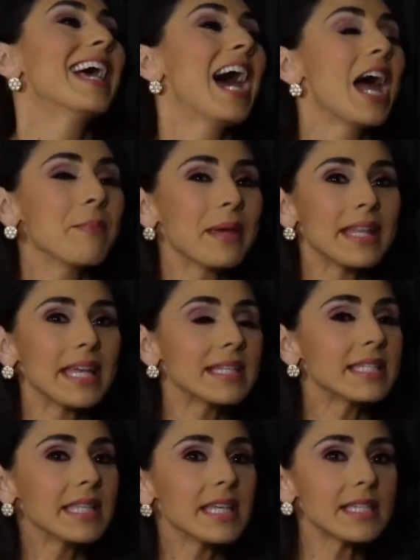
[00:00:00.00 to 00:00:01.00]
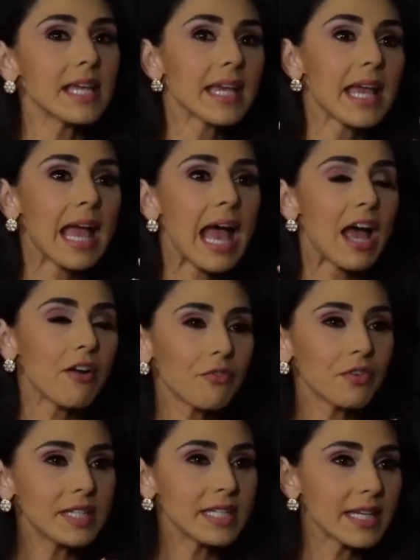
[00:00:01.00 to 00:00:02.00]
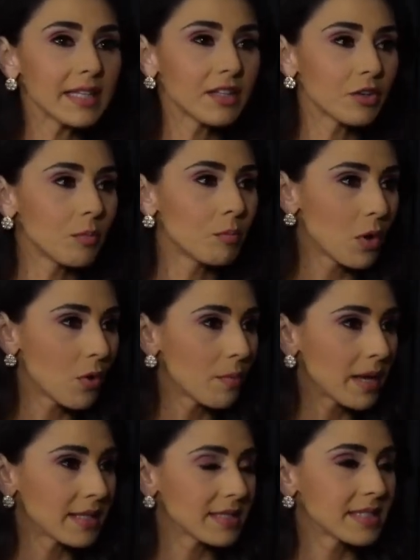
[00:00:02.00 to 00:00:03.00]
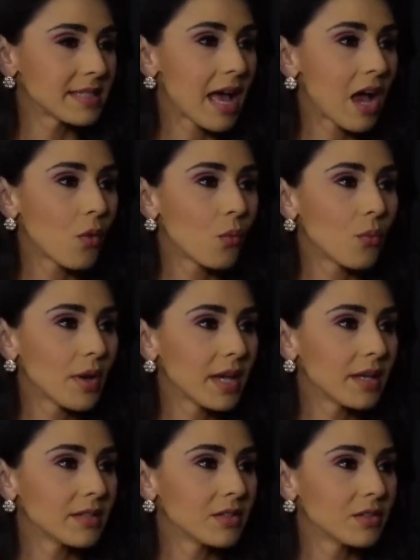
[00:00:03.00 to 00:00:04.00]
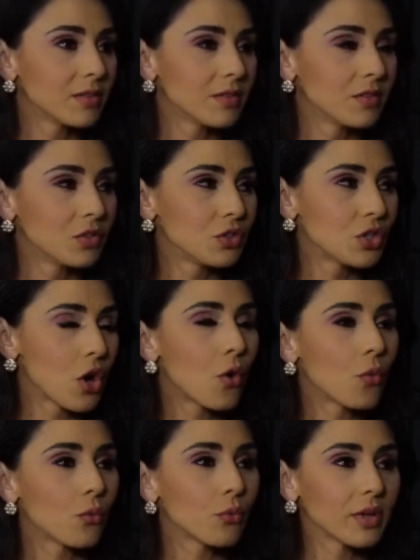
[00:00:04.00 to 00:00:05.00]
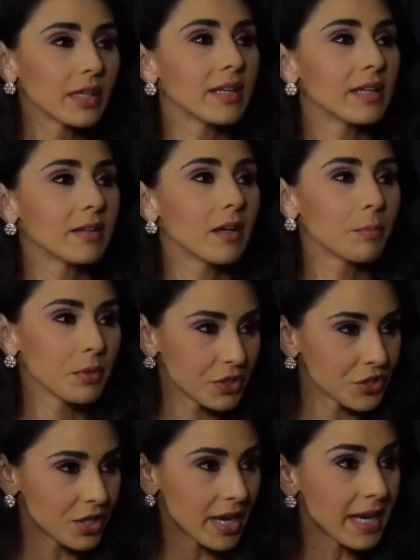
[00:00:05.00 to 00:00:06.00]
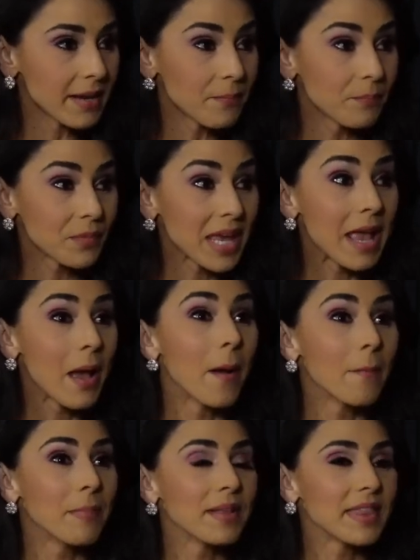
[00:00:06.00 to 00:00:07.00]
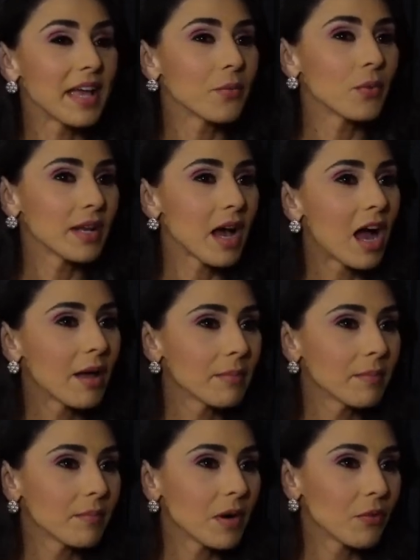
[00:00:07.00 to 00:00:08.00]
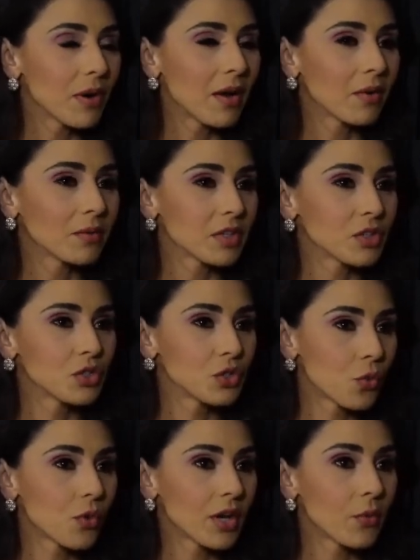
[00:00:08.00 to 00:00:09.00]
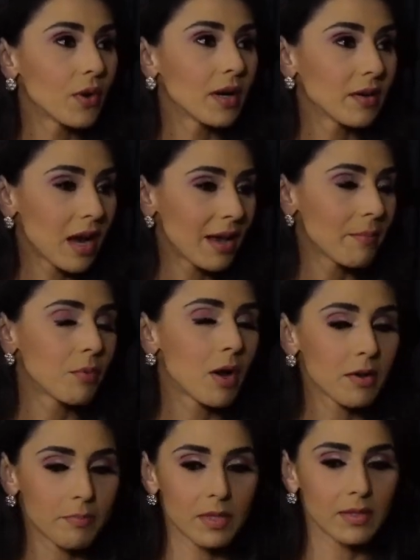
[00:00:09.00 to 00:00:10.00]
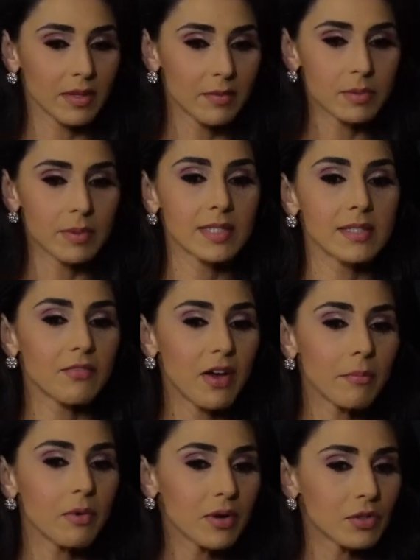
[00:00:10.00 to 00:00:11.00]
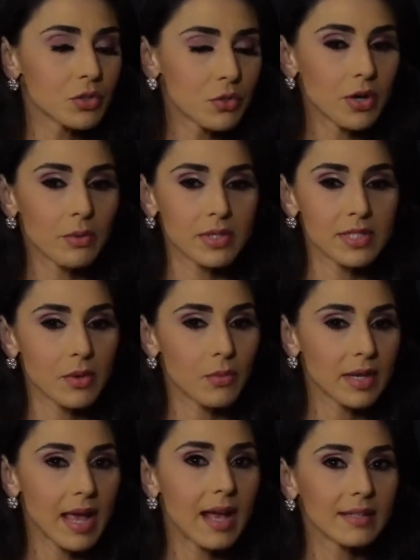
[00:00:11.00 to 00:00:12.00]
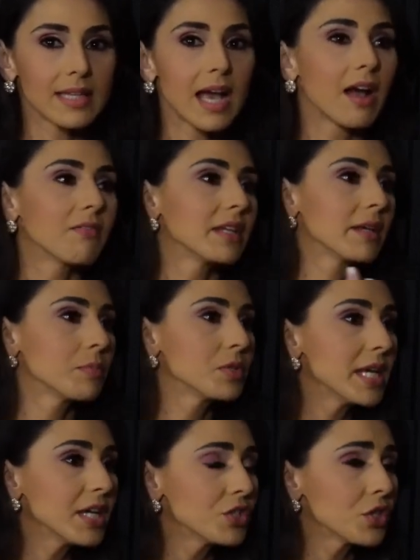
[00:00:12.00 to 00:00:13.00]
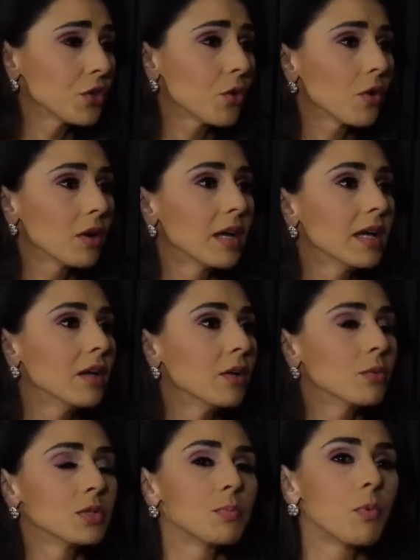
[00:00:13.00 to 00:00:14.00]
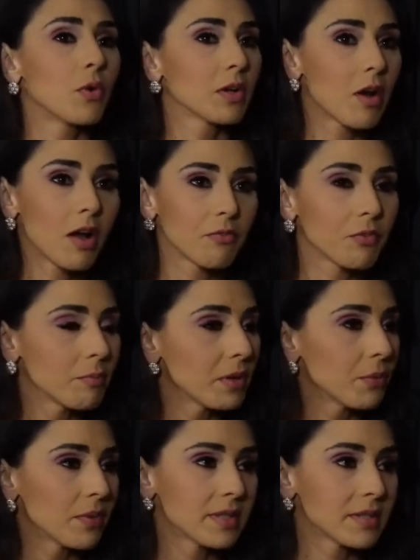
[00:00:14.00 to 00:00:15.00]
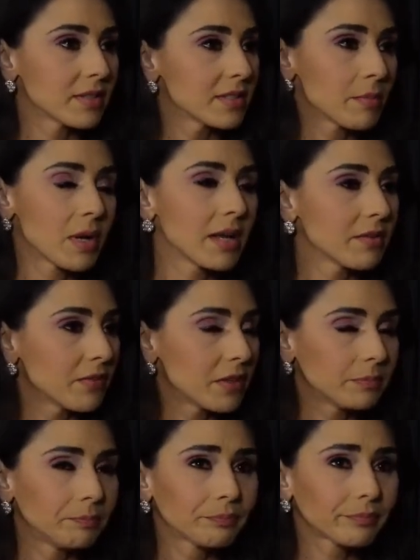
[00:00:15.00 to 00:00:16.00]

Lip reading: I mean, it's these like everyday little moments that we 100%. Don't really appreciate. Yeah. But then when I'm around a story where I brought up the limbs, because if I'm around a story where someone had to have an amputation or was born, God forbid, with some kind of a